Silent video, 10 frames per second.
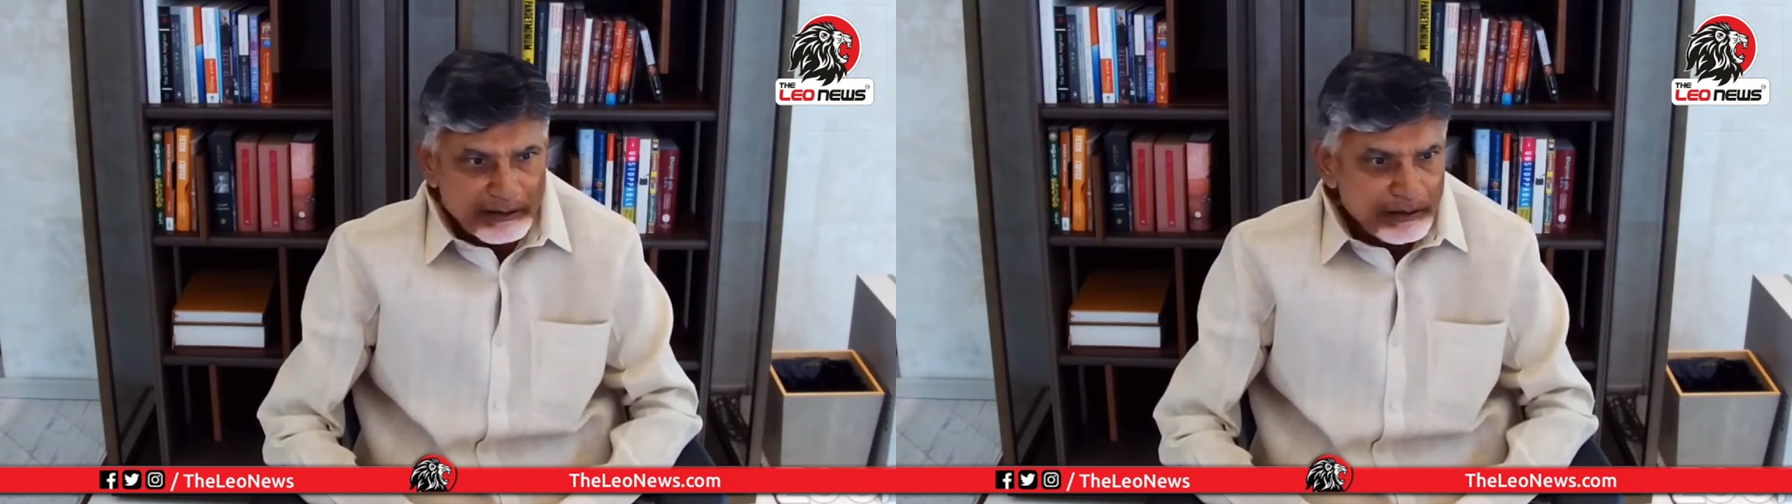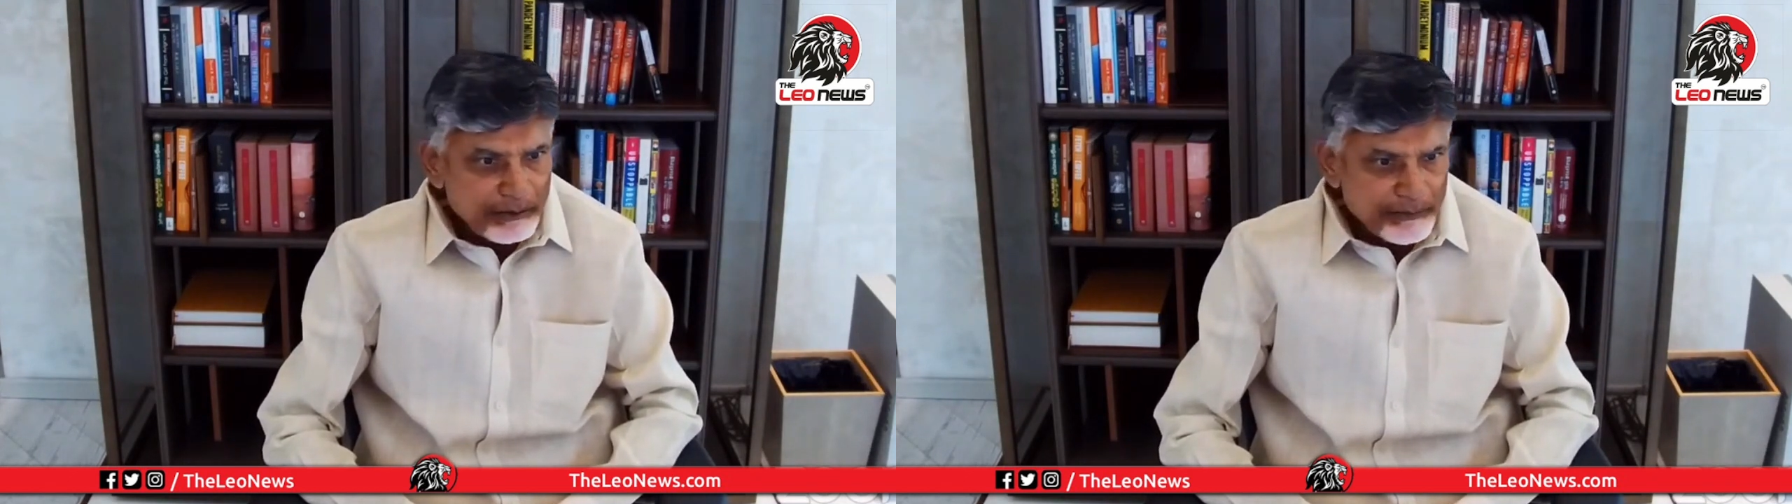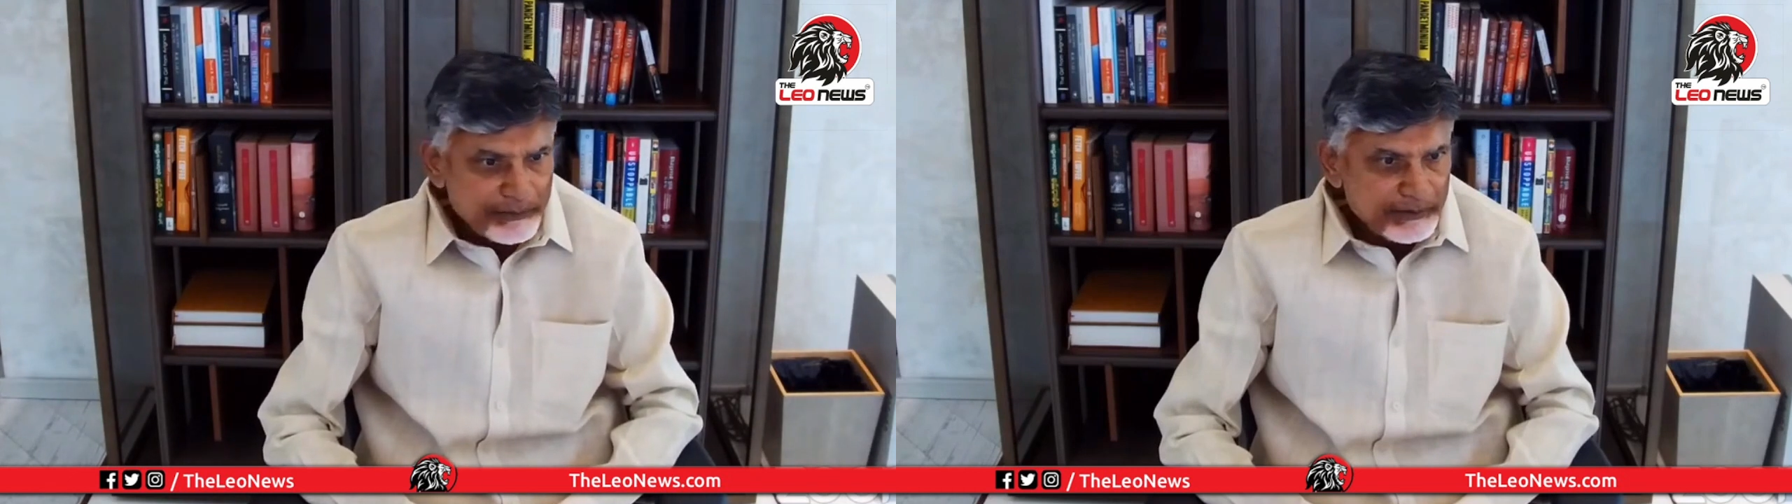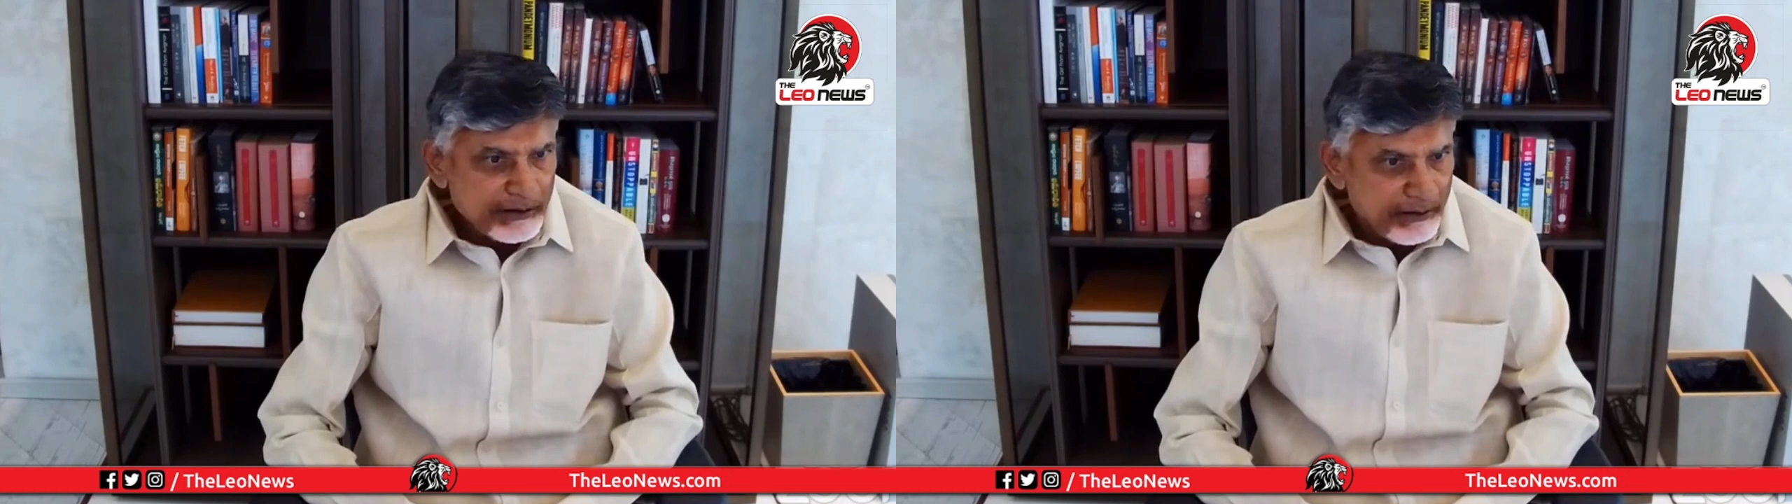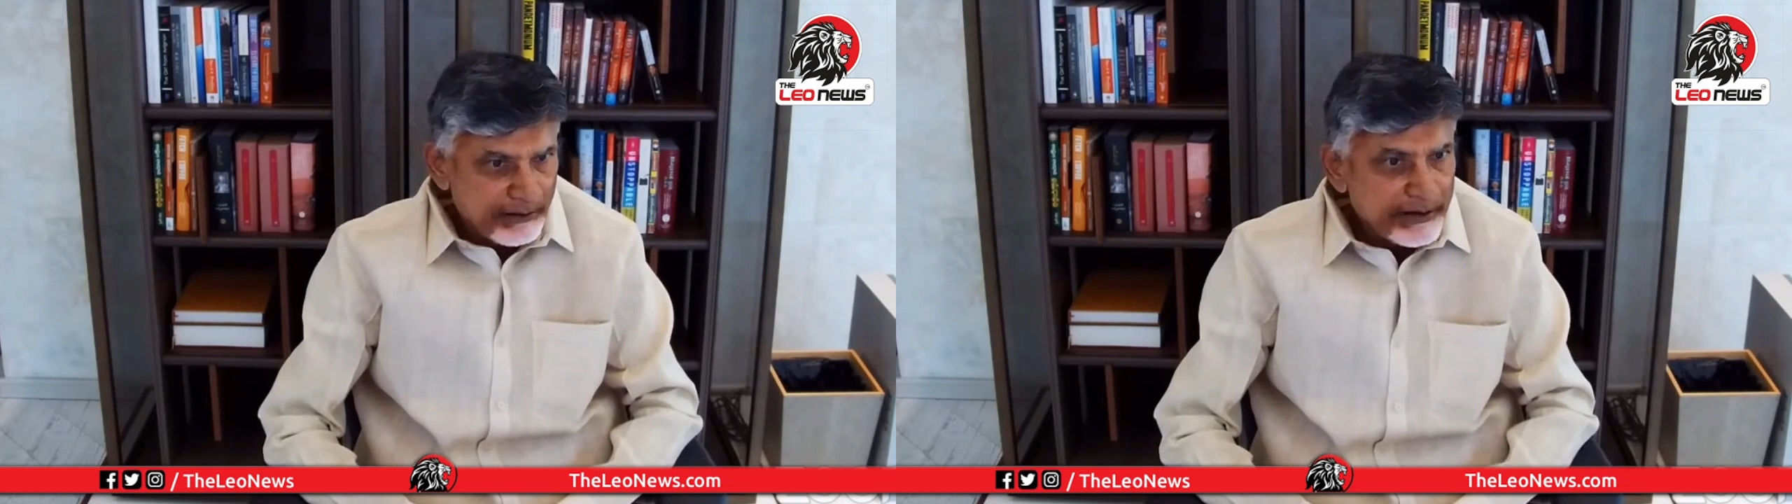all of us
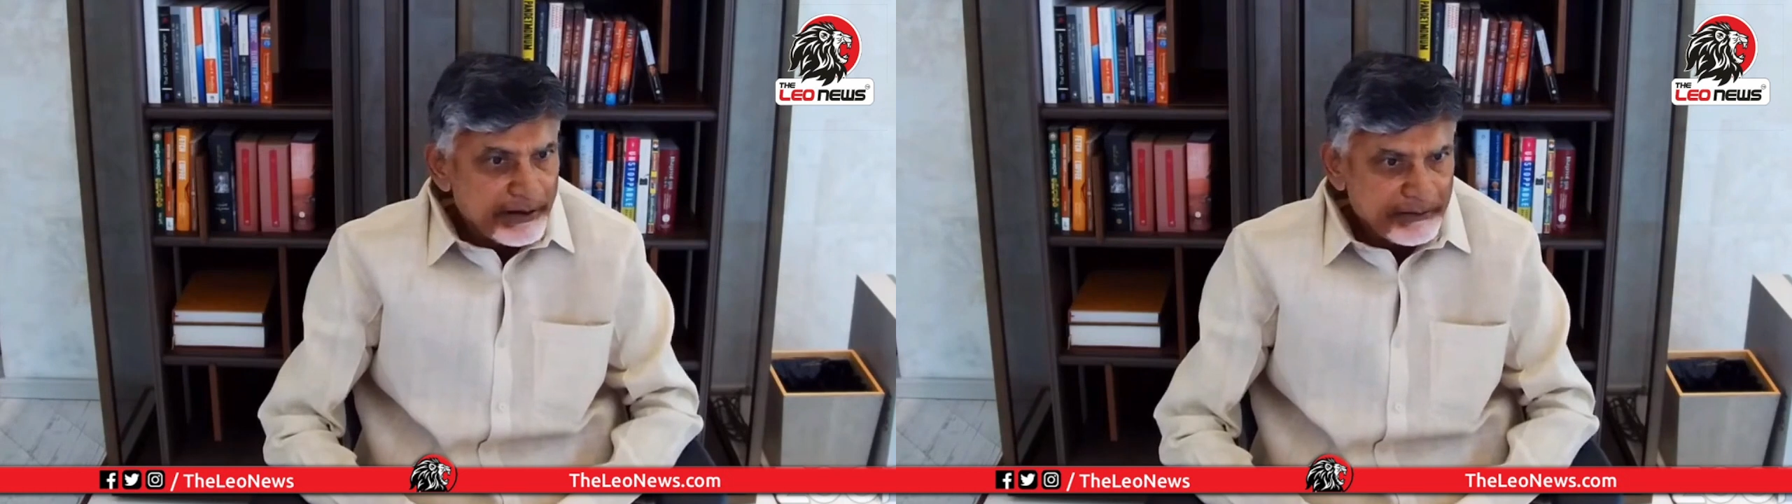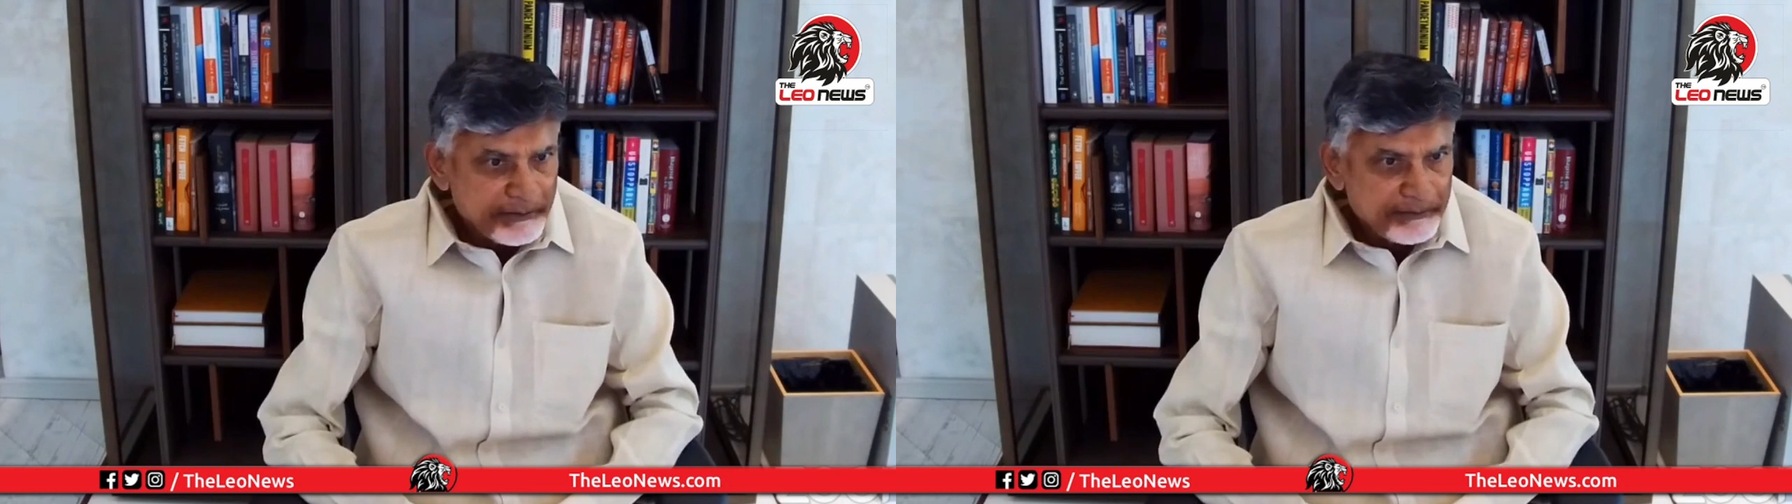are learning.